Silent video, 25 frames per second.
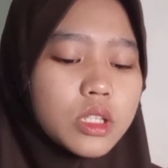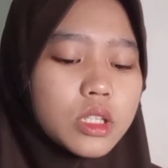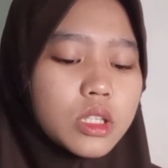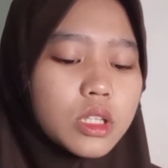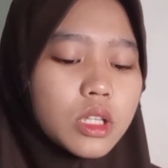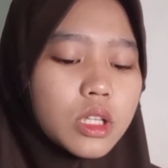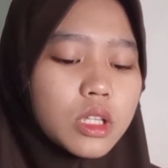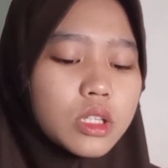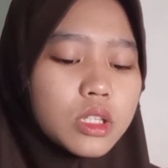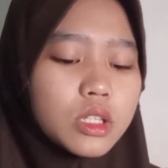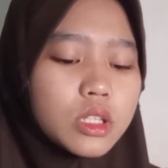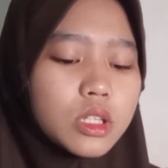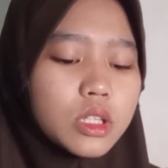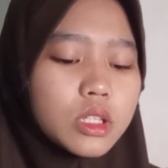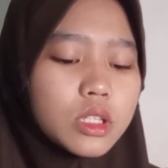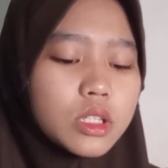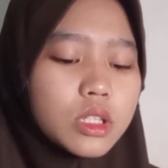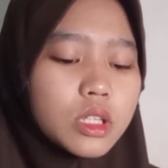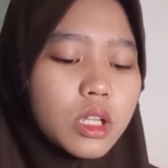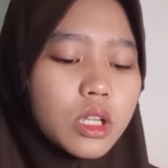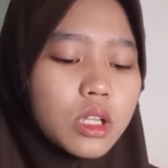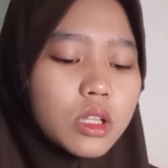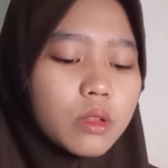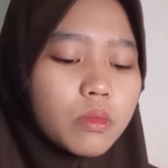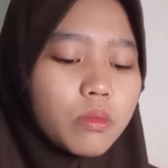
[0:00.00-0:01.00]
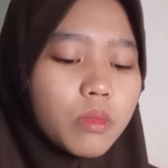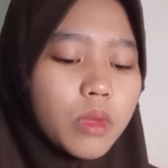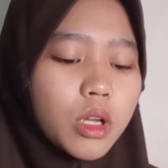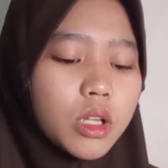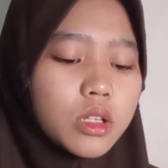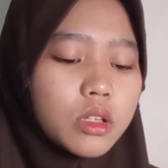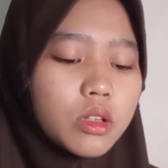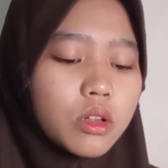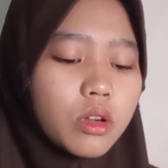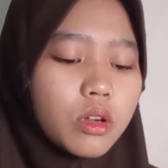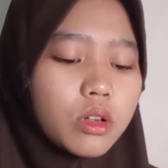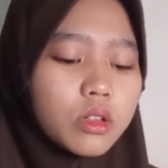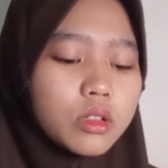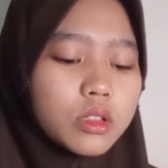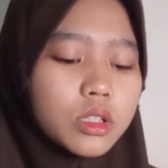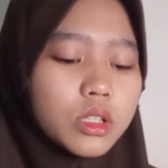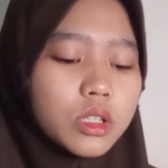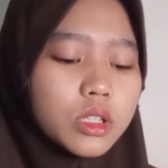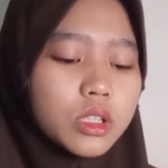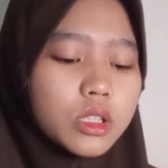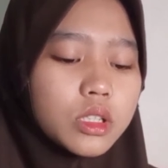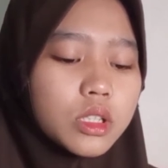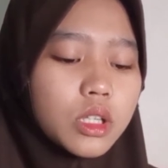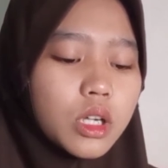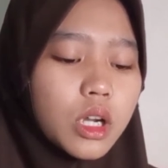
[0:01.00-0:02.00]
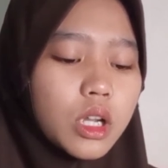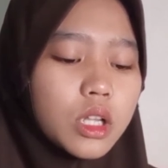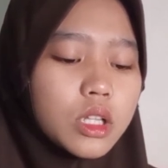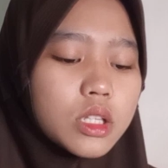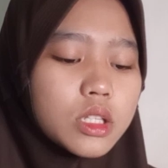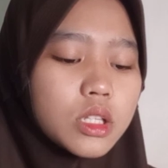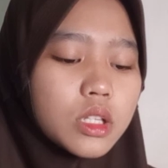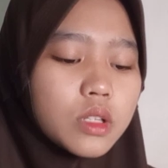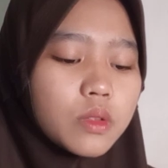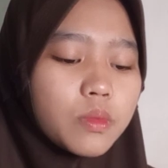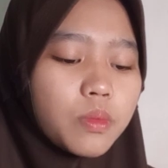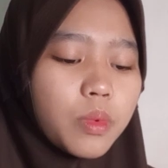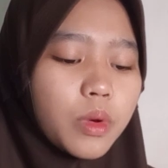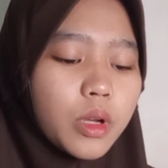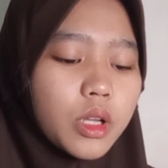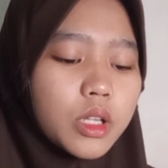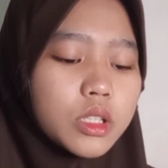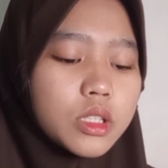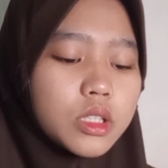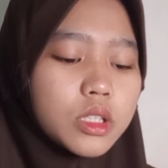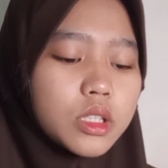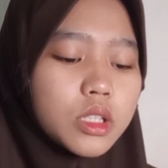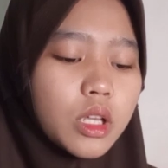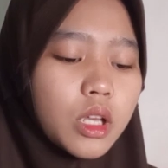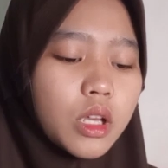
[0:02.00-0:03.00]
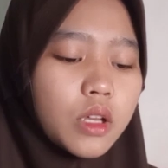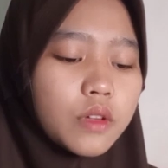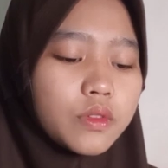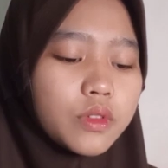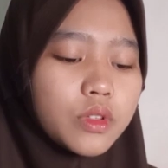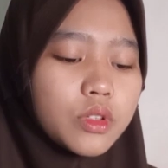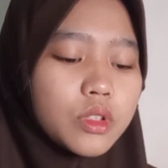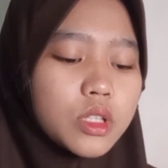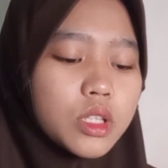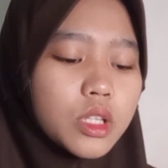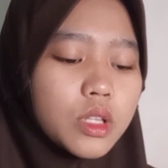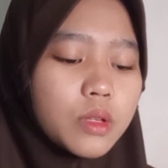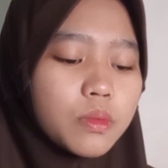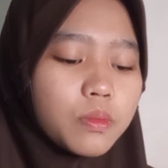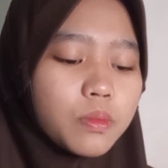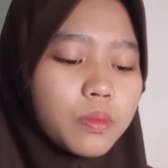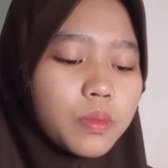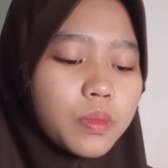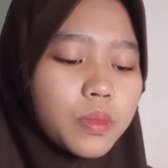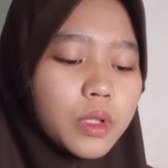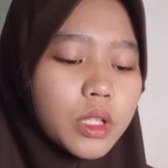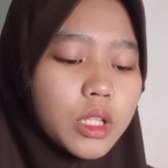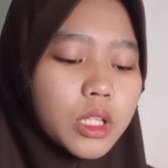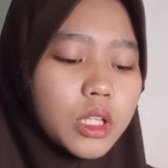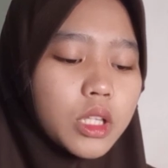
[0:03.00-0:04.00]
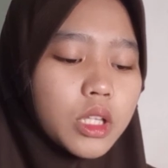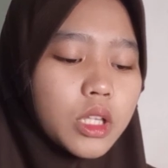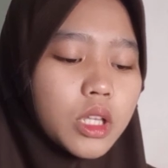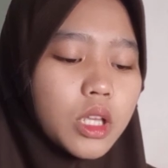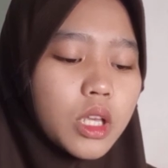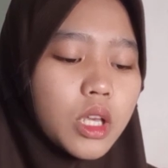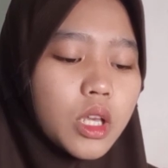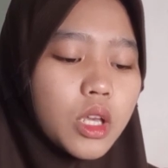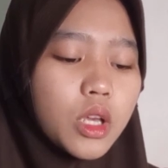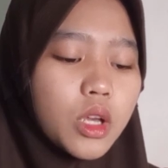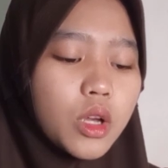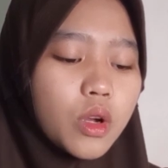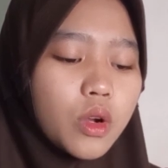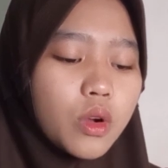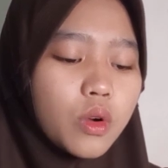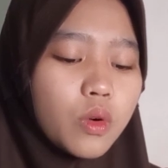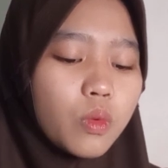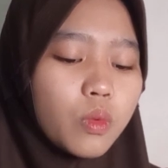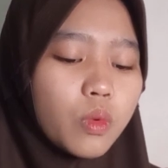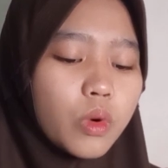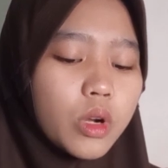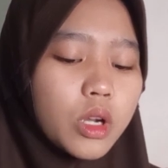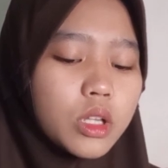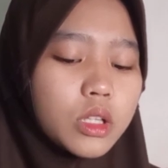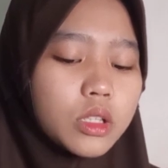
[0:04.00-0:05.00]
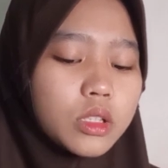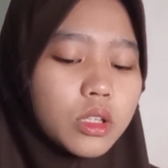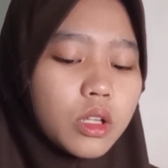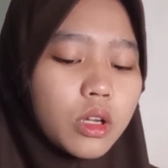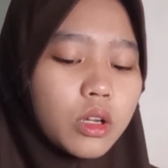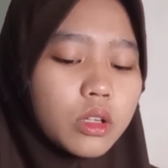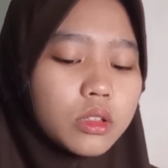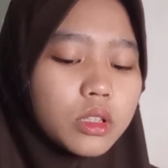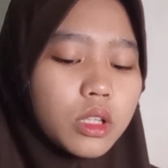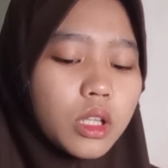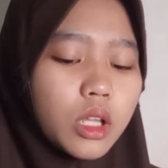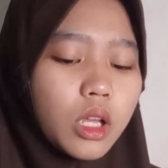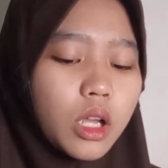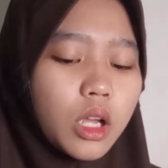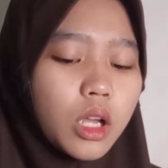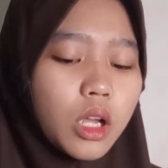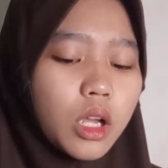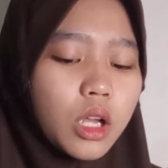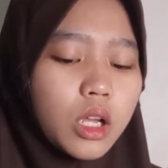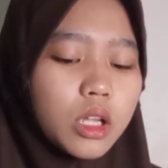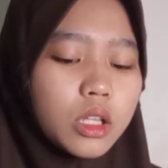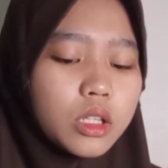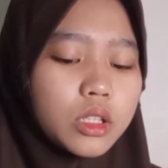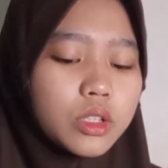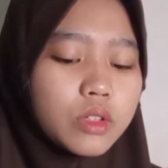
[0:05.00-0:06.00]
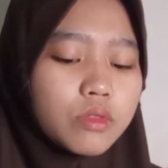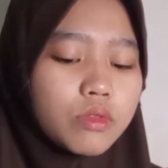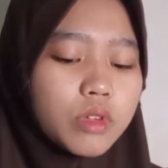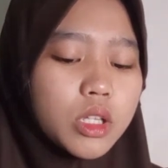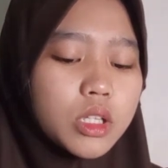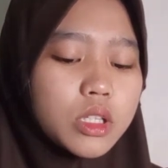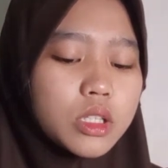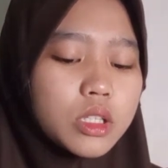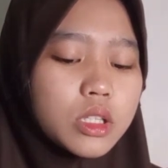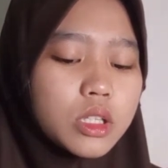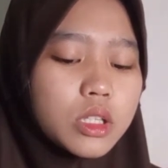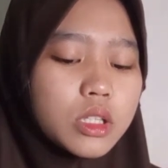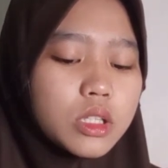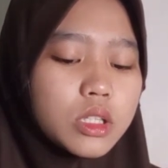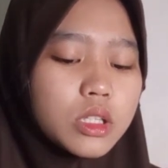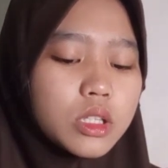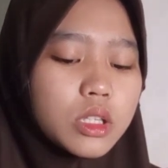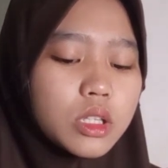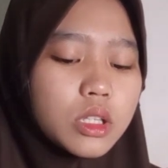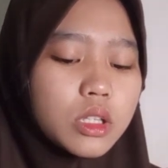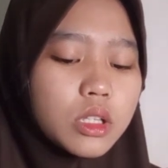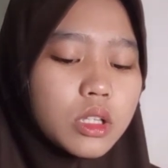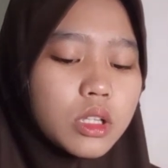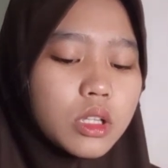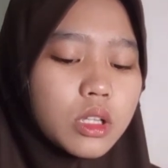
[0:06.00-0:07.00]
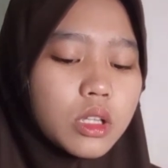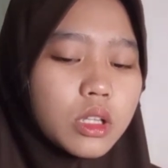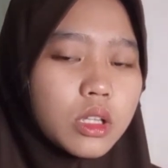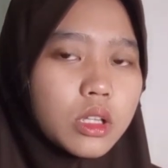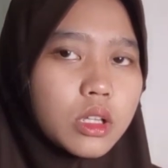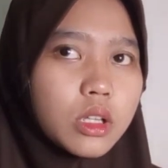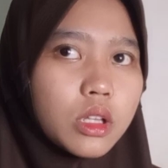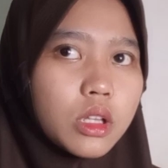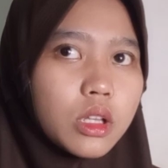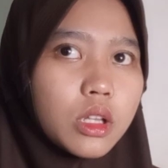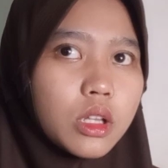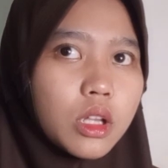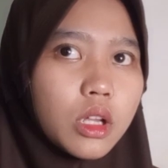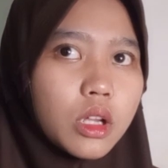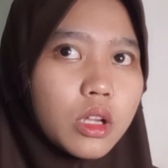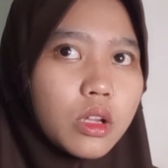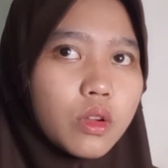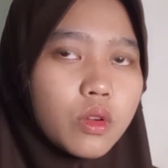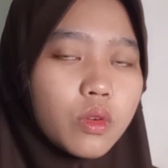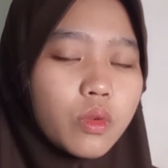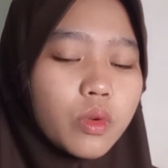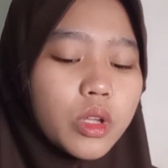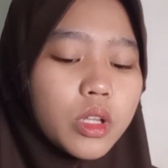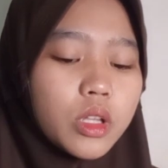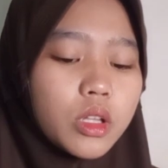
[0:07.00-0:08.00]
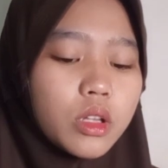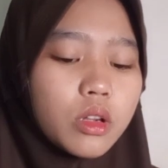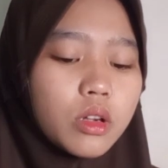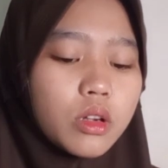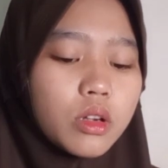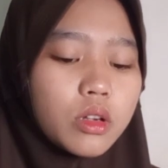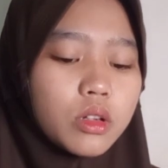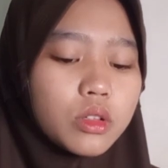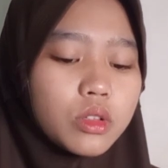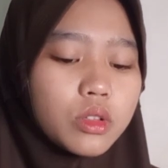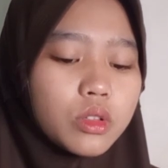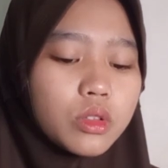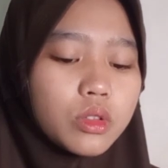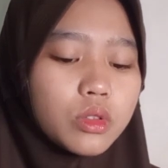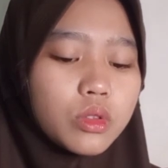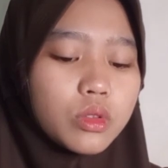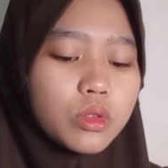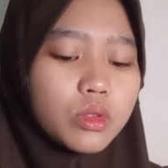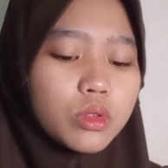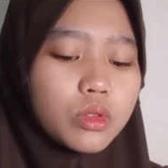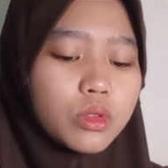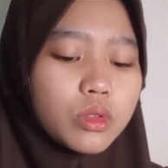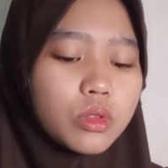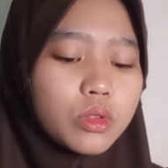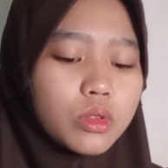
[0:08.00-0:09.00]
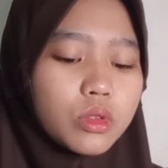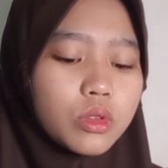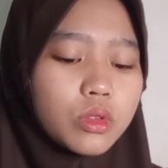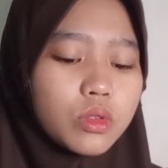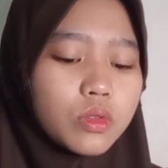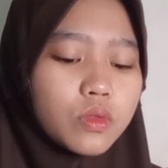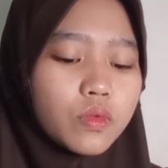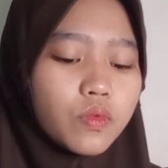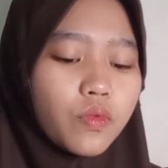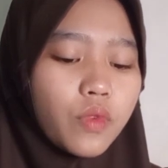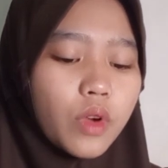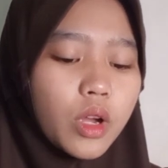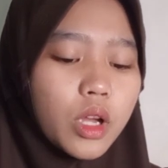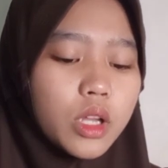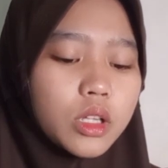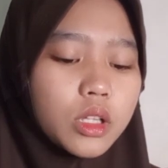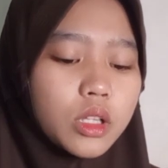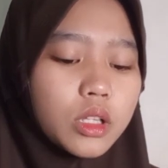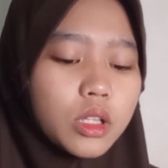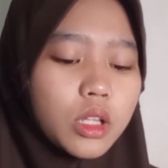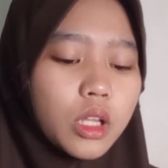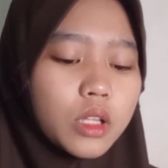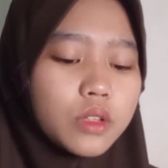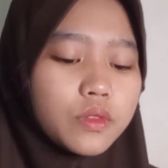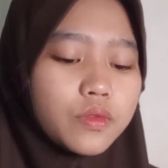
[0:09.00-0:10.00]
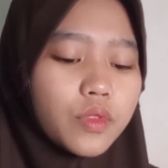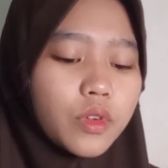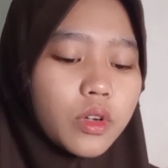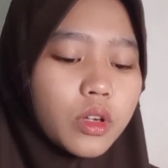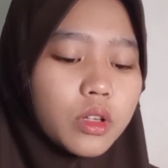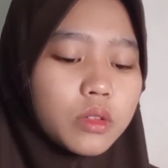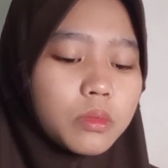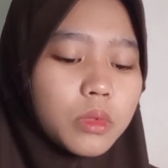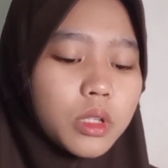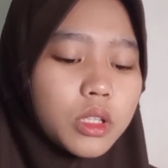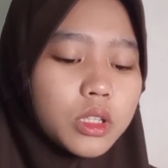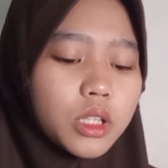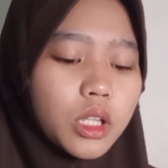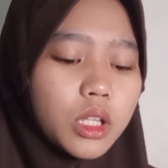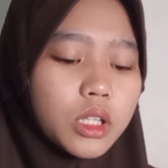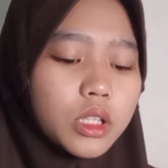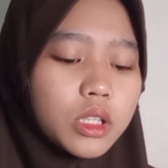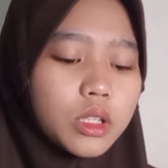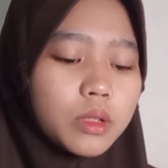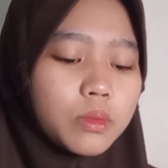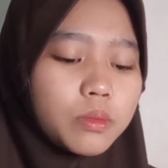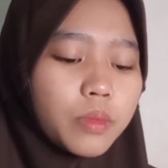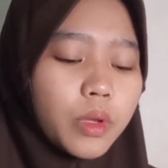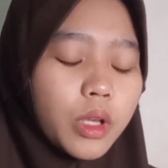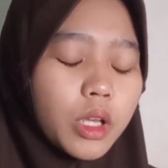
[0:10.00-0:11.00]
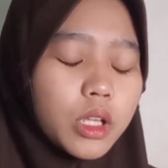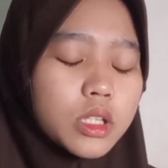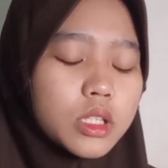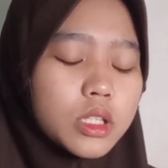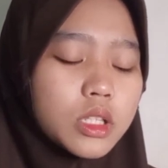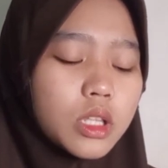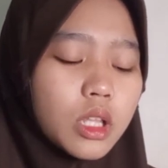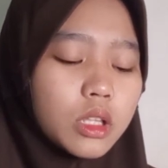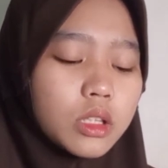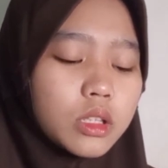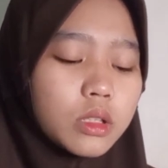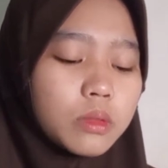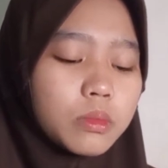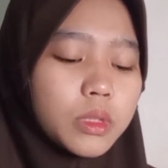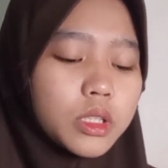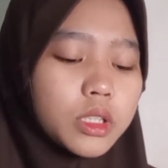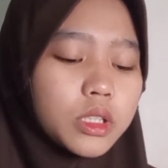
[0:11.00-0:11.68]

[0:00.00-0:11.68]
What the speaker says: She said many concerns raised by DFO simply were not addressed in Equinor's final environmental impact statement.